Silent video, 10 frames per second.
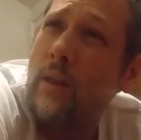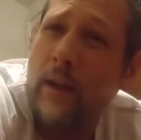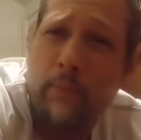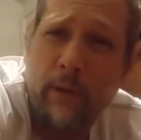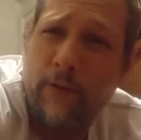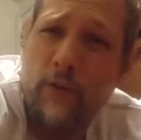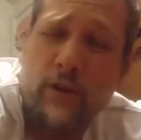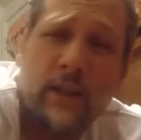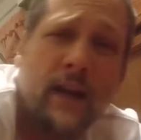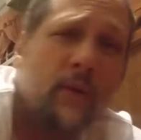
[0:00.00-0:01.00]
Like my
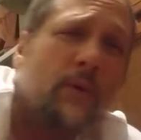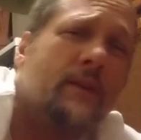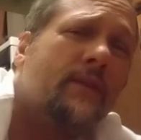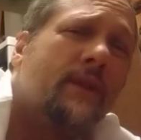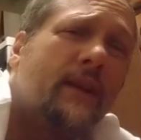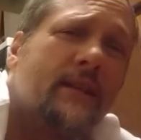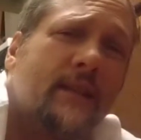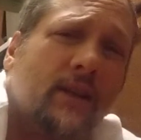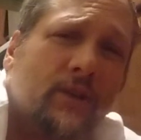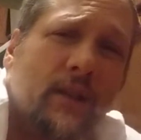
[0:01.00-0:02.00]
first set, I wasn't even getting a
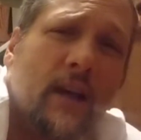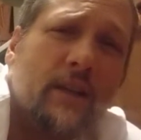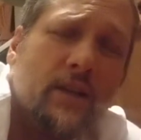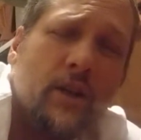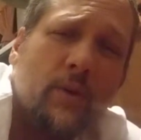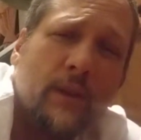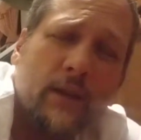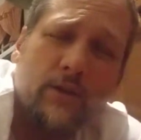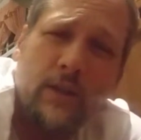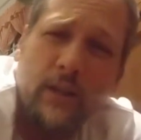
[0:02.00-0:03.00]
single touch
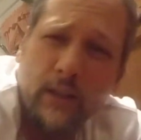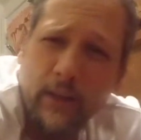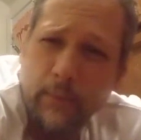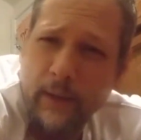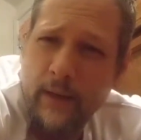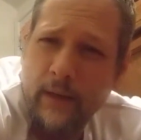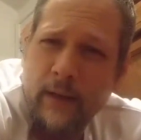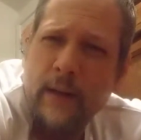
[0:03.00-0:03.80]
without cheating a little bit.